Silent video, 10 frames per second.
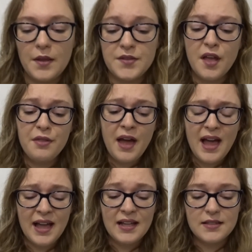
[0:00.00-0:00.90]
So
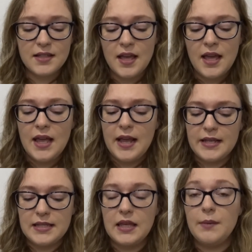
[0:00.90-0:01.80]
that
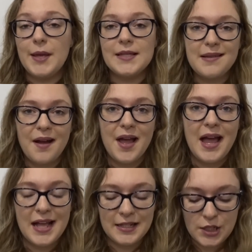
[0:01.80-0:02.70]
is the pins that
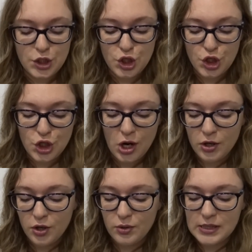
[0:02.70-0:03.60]
I had to show
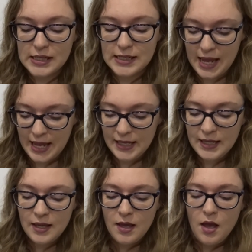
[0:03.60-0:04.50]
you today.
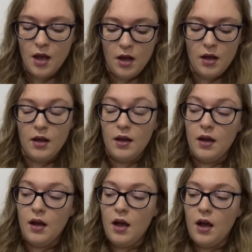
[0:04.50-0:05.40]

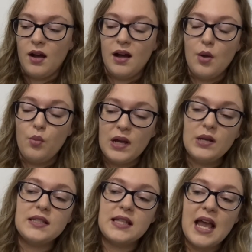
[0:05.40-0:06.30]
I
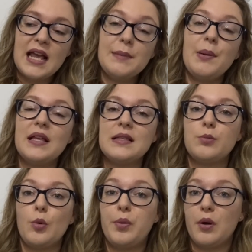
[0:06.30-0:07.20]
will say pins
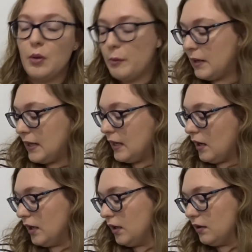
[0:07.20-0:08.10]
will probably,
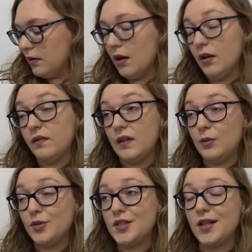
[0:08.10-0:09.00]
hopefully
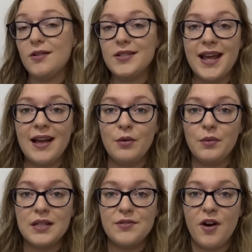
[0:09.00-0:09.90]
will slow
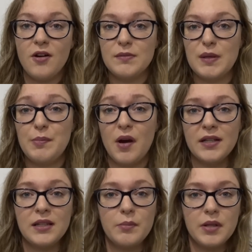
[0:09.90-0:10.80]
down as far as me
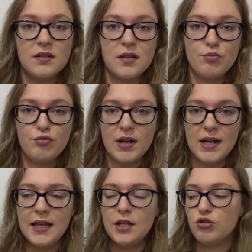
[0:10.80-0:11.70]
buying them, because I'm
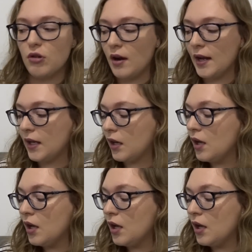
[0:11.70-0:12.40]
really trying